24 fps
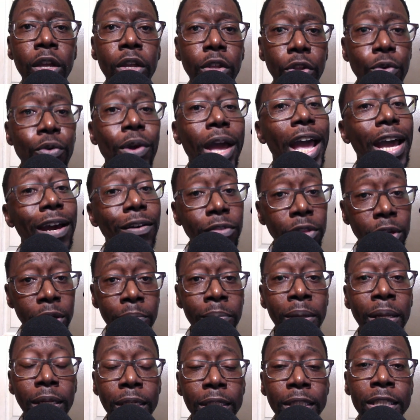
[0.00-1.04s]
You have the
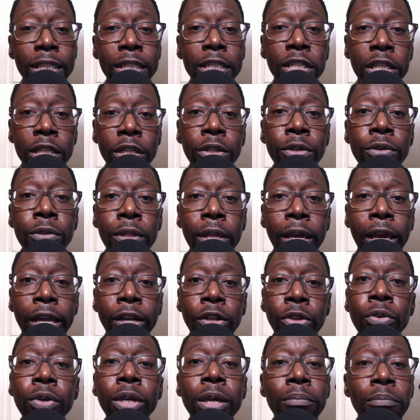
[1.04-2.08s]
ability to do that.
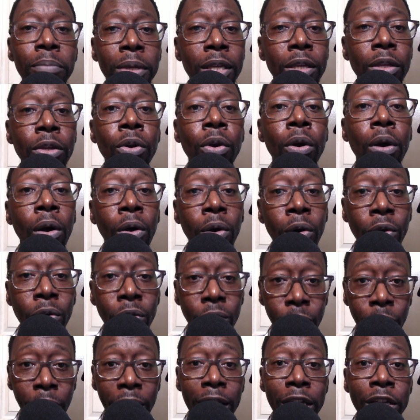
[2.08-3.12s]
You can beat your
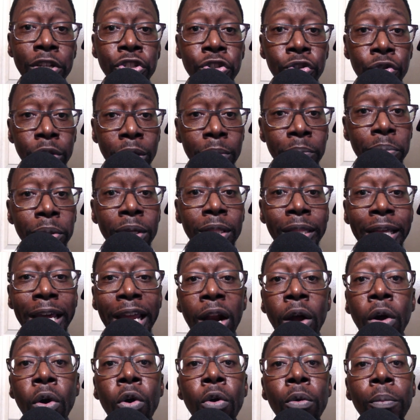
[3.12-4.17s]
old ways. You can put
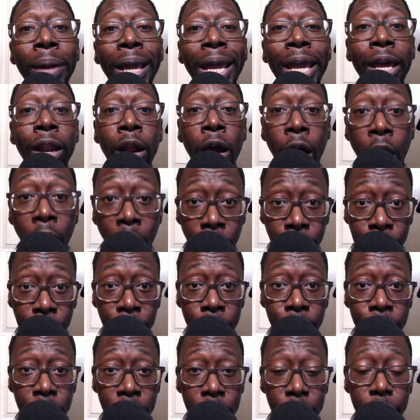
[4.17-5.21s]
that old man off
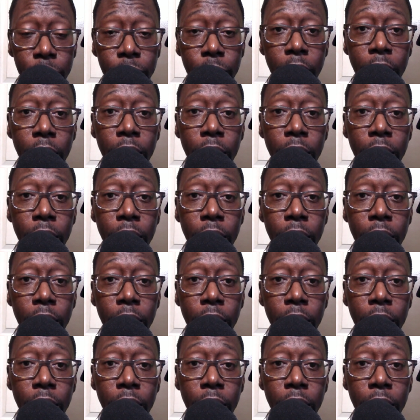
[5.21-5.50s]
of you.